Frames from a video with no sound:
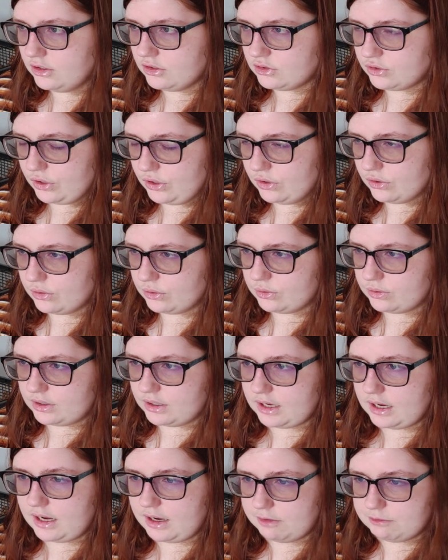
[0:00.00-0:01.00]

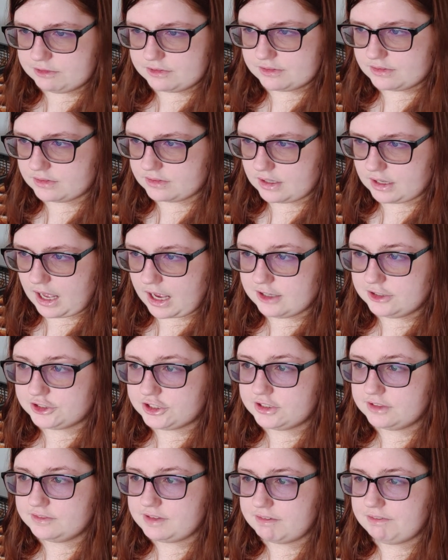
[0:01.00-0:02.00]
so I was I
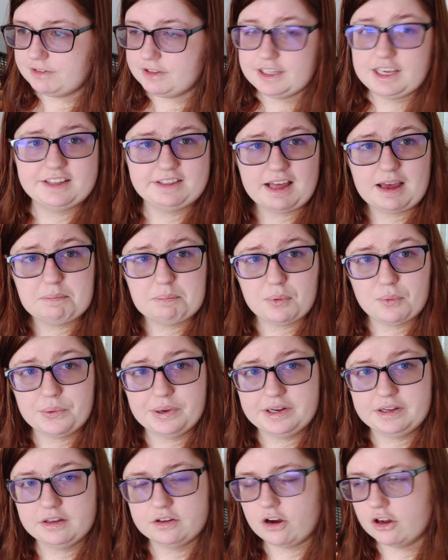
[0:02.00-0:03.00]
should have definitely at that
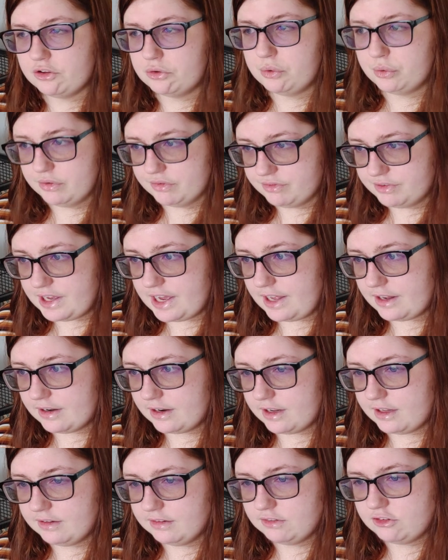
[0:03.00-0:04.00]
point gone to a
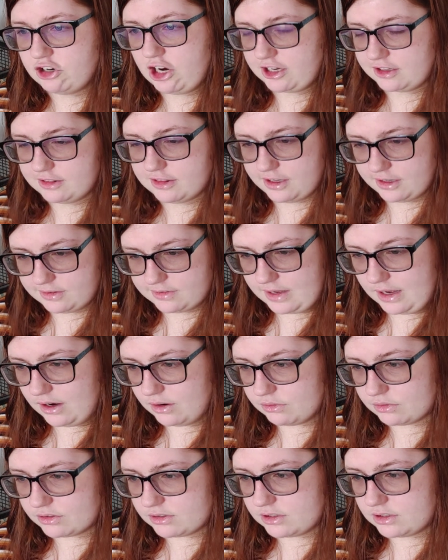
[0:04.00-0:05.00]
vet and checked things
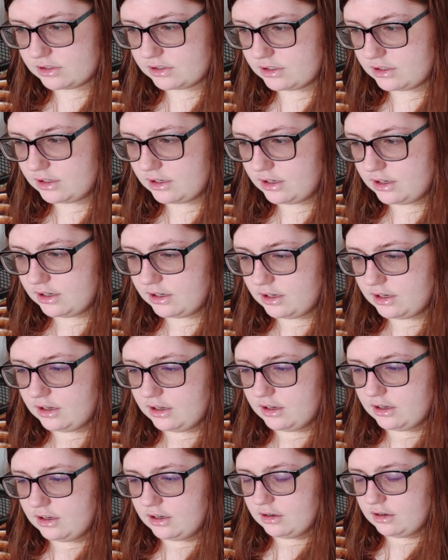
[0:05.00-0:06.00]
out.
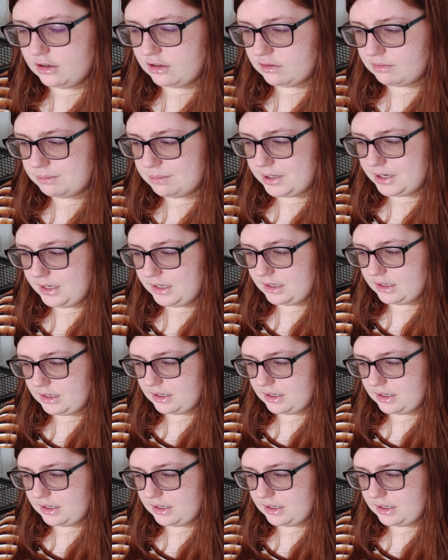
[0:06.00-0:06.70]
But